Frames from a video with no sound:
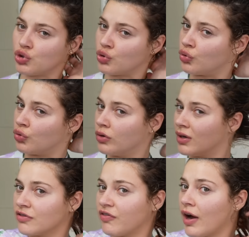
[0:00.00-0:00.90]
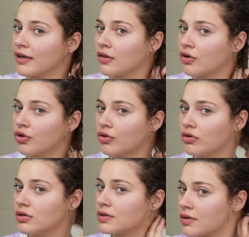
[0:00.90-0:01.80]
to define the
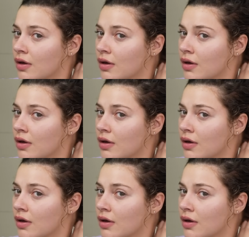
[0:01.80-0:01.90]
curls